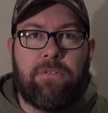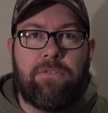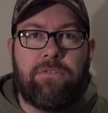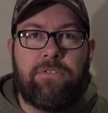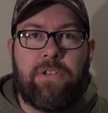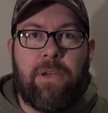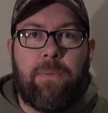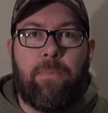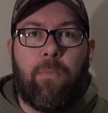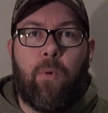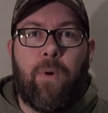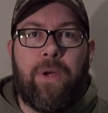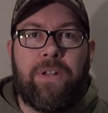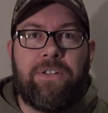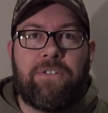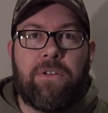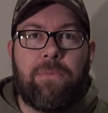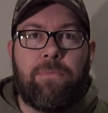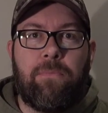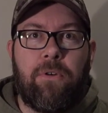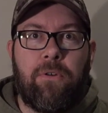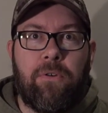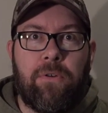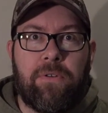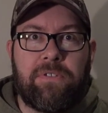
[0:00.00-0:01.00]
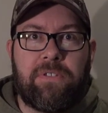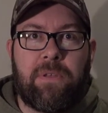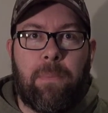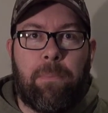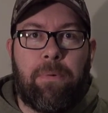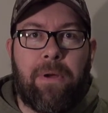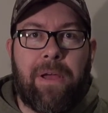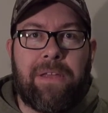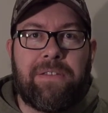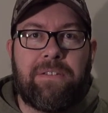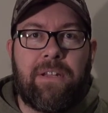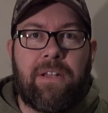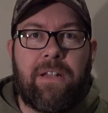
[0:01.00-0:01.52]
Jim Windham, who is the
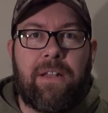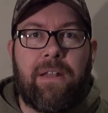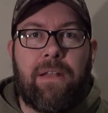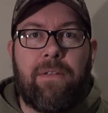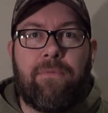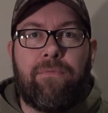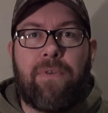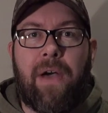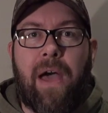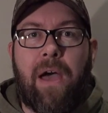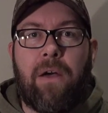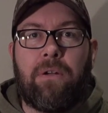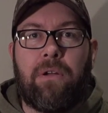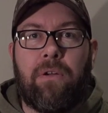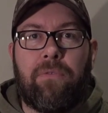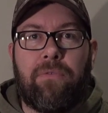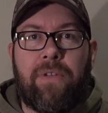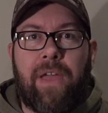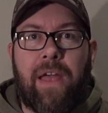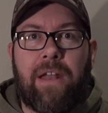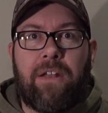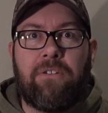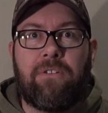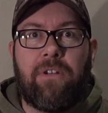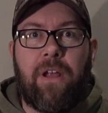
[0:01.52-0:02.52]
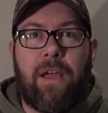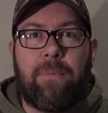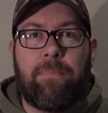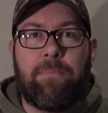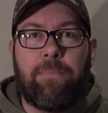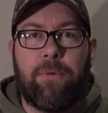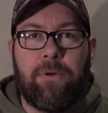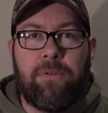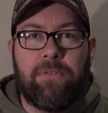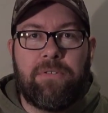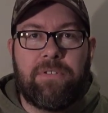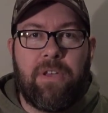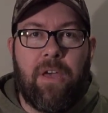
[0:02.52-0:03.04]
president and founder of Kenetrek
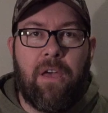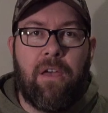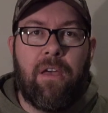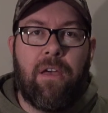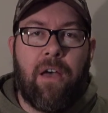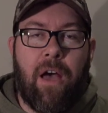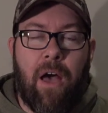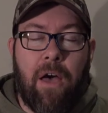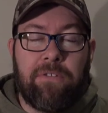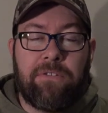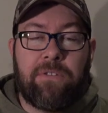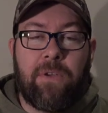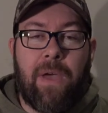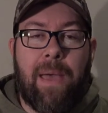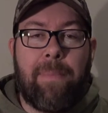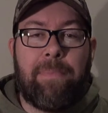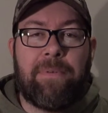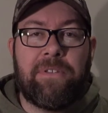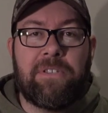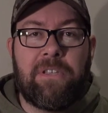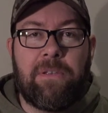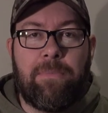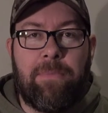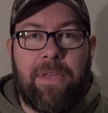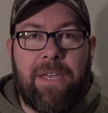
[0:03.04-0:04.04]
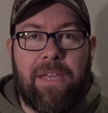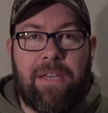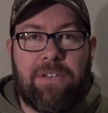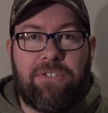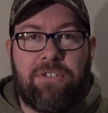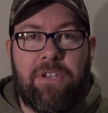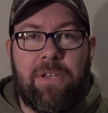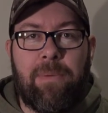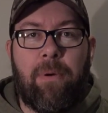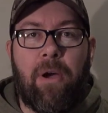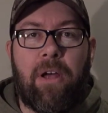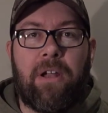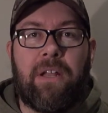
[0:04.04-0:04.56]
Boots, also happens to be a
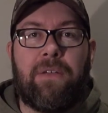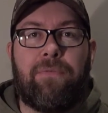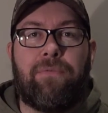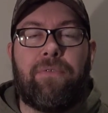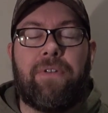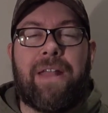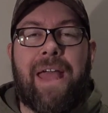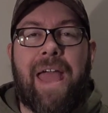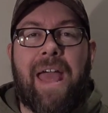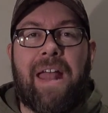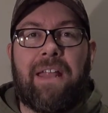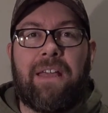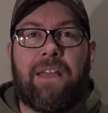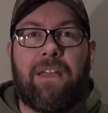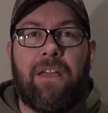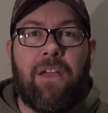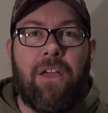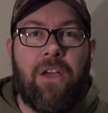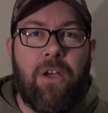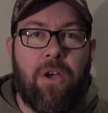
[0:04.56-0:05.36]
sheep hunting fanatic,